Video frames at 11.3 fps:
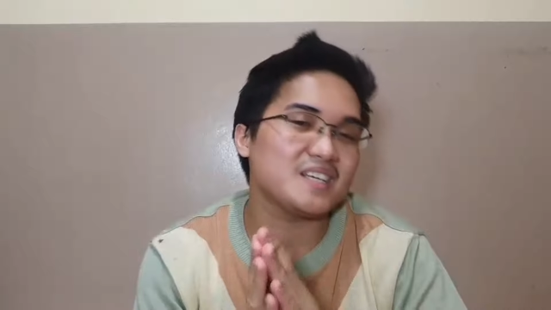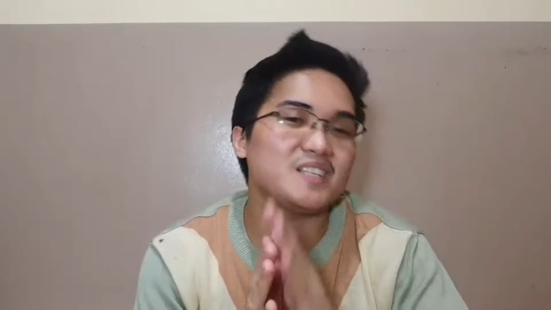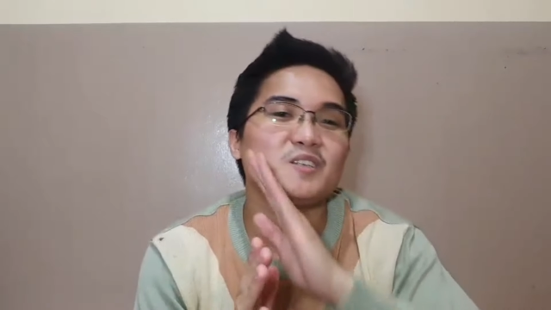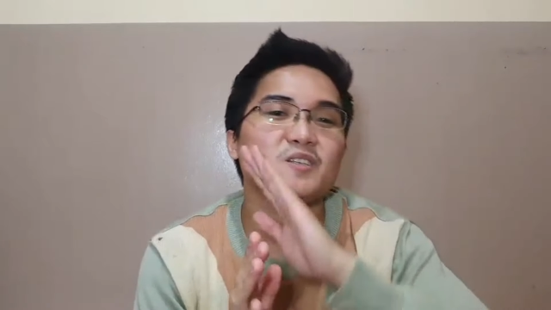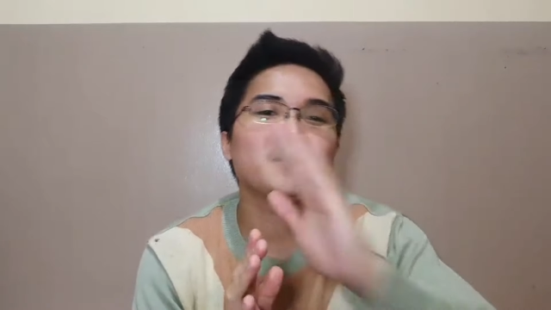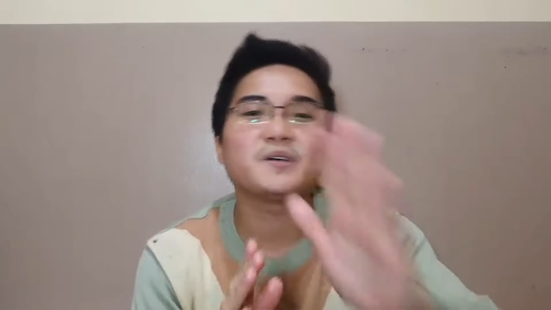And
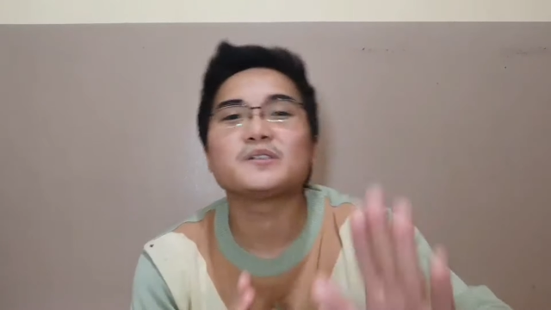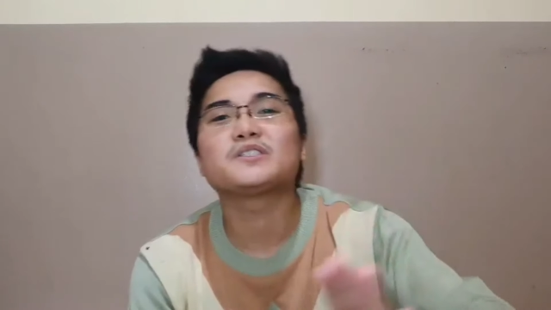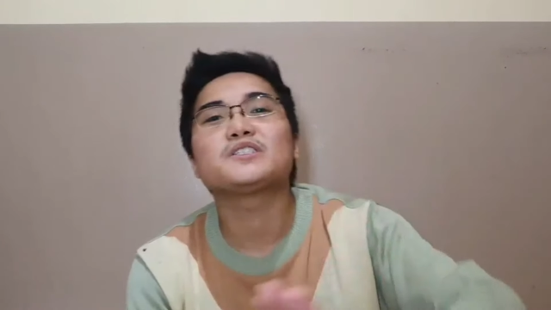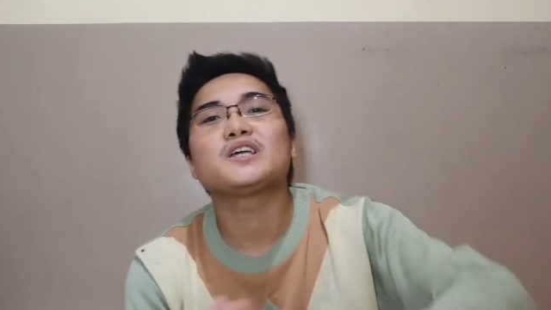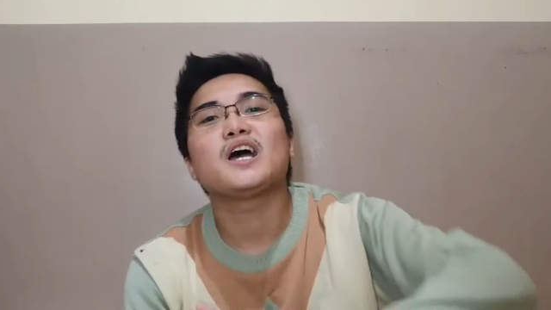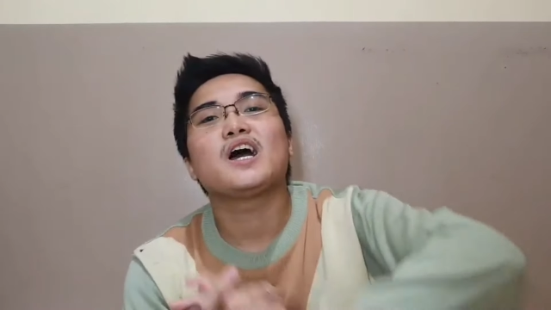to
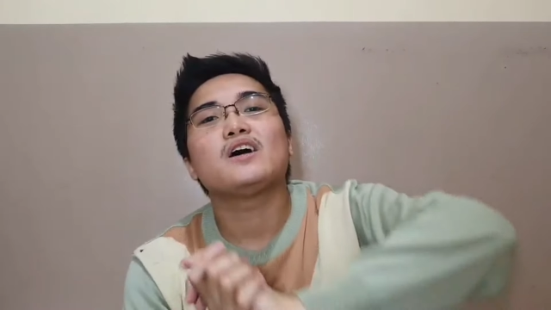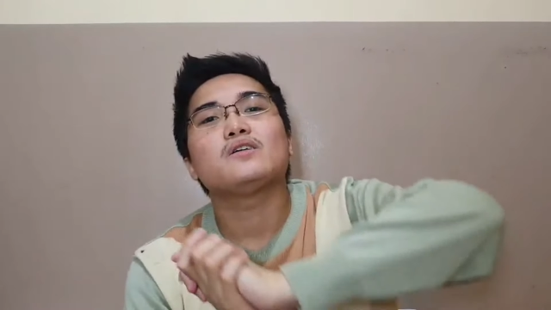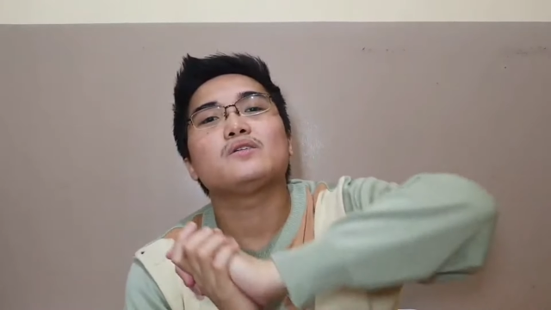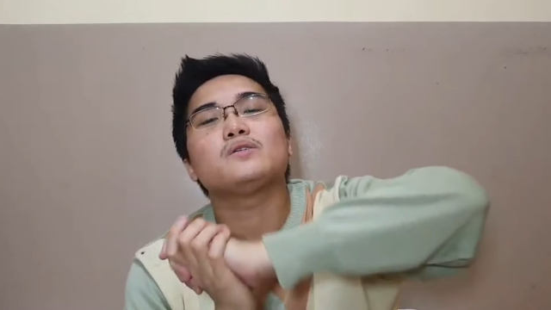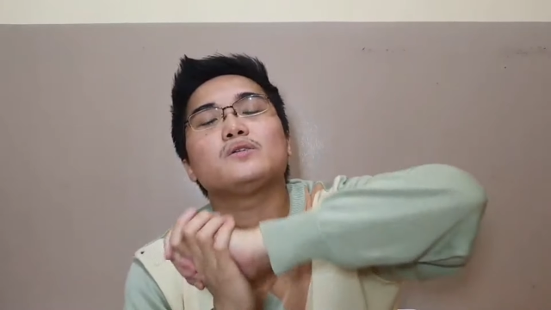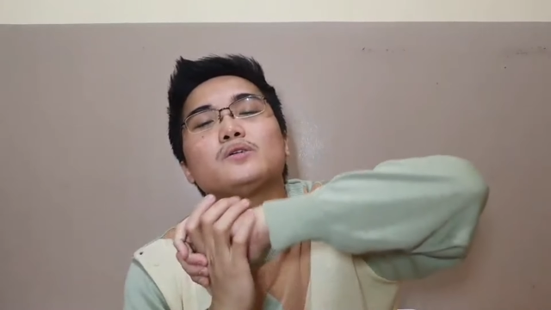those
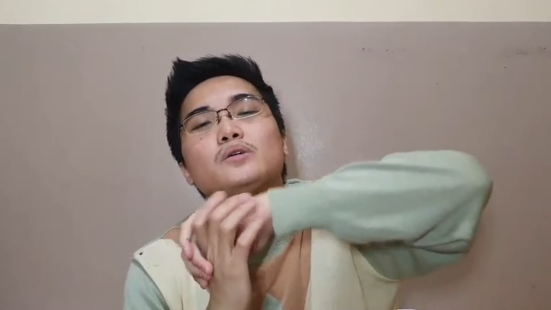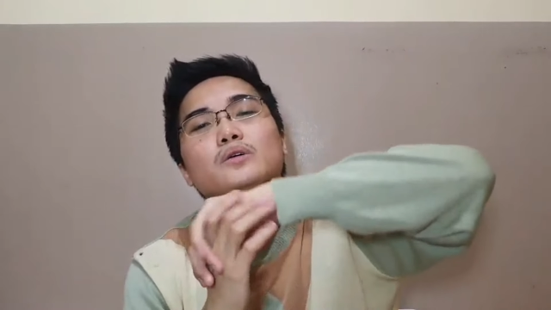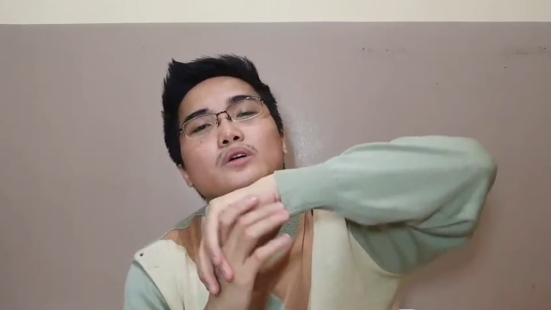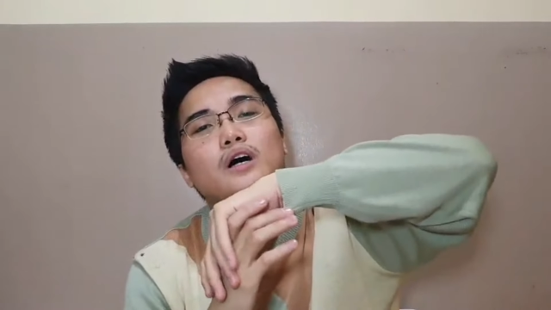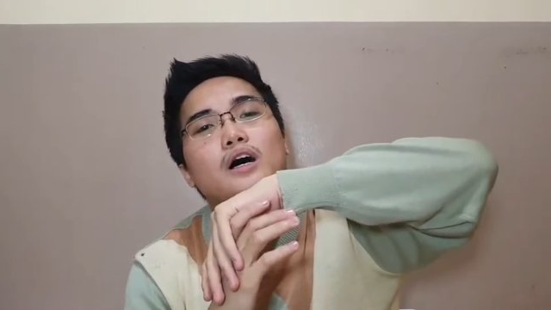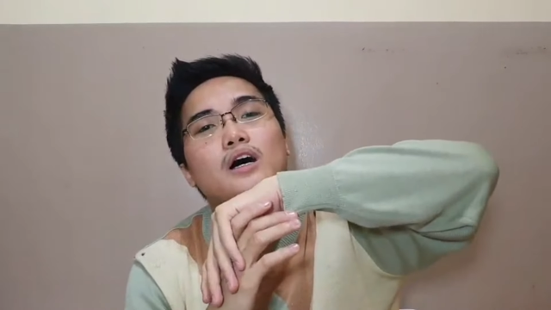who
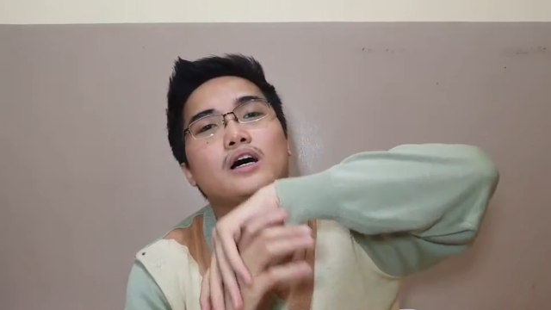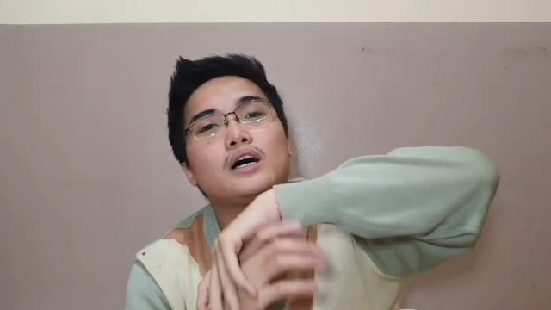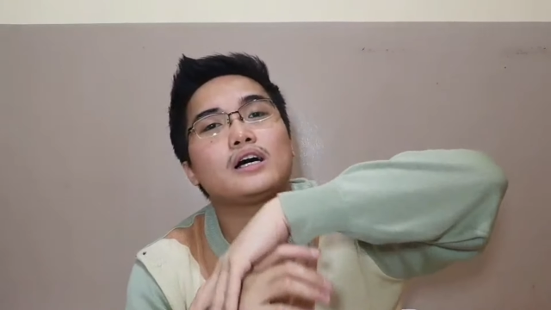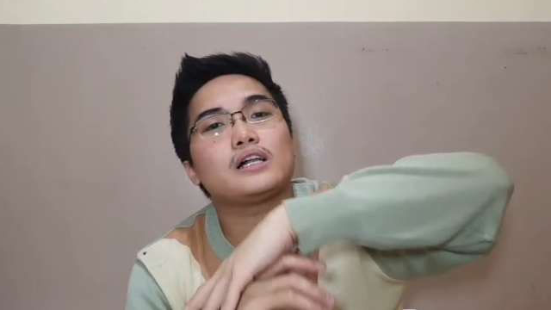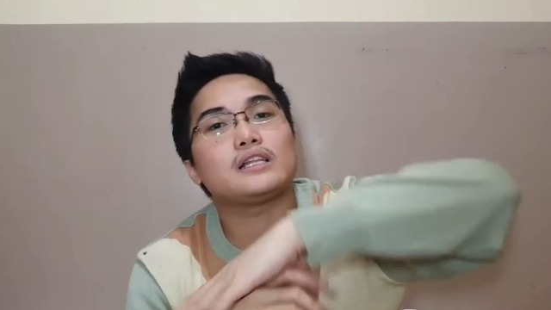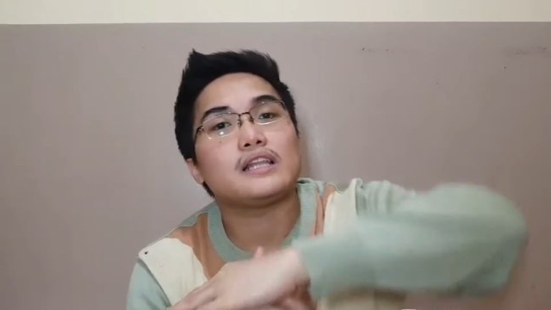
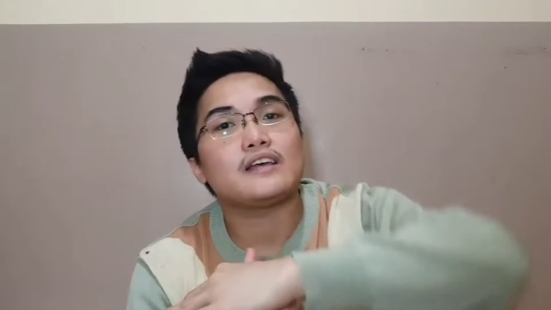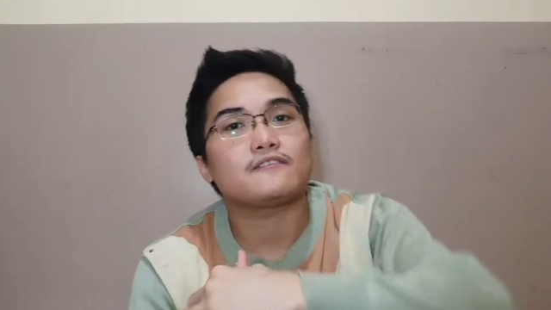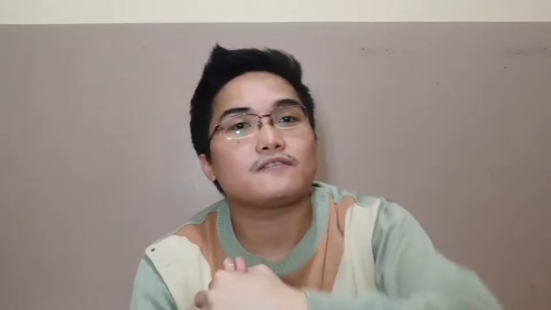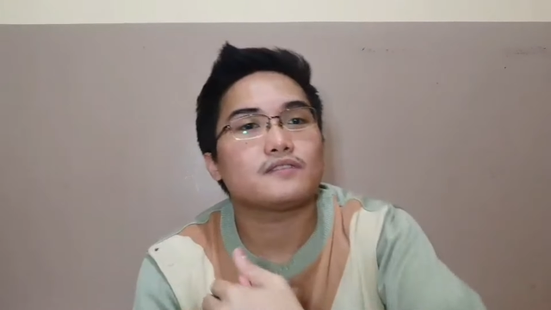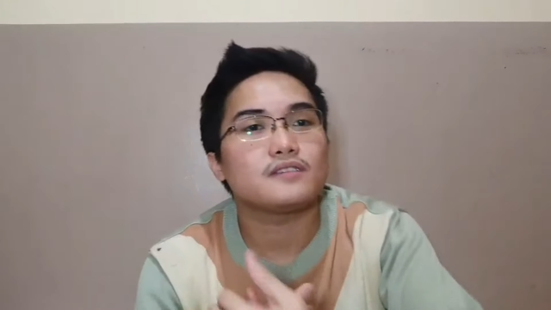left